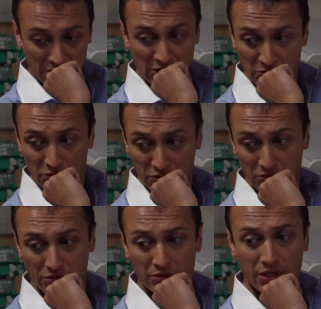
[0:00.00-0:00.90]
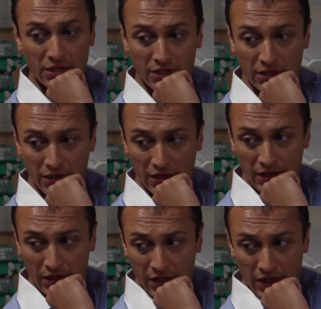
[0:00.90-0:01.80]
You just
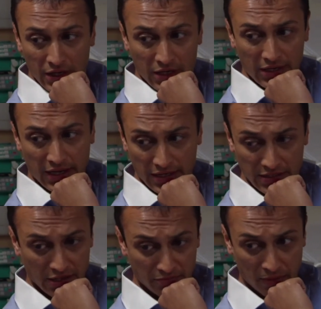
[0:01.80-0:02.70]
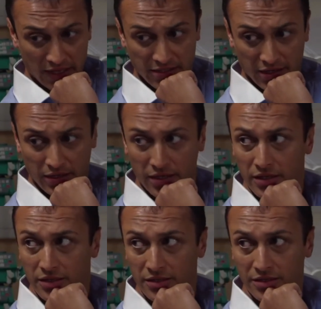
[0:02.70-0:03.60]
get yourself better.
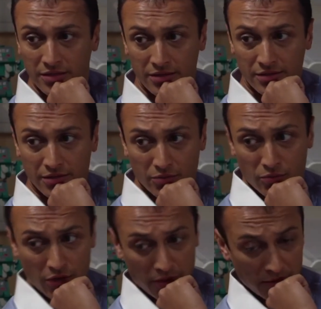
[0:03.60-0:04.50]
Don't worry